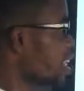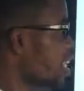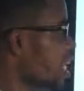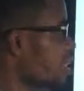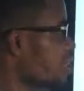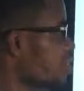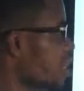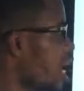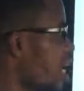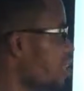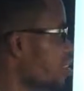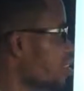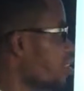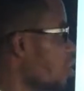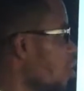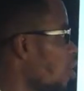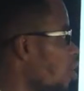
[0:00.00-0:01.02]
allow
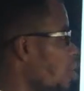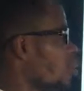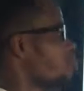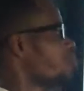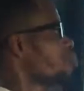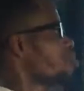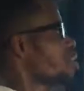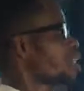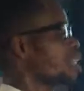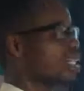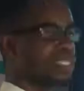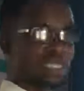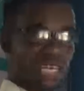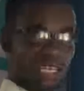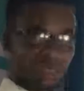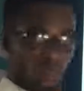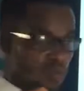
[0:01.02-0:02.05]
us, or
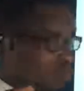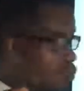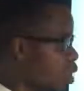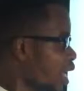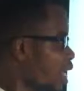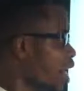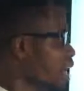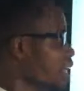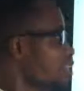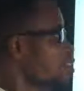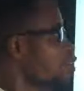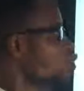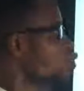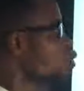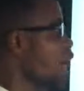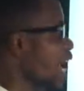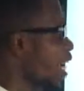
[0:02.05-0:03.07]
that one has
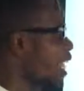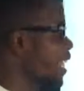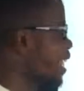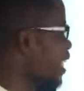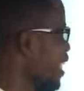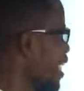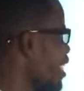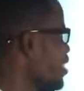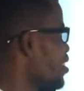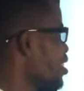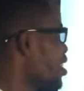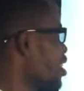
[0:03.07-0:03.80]
to engage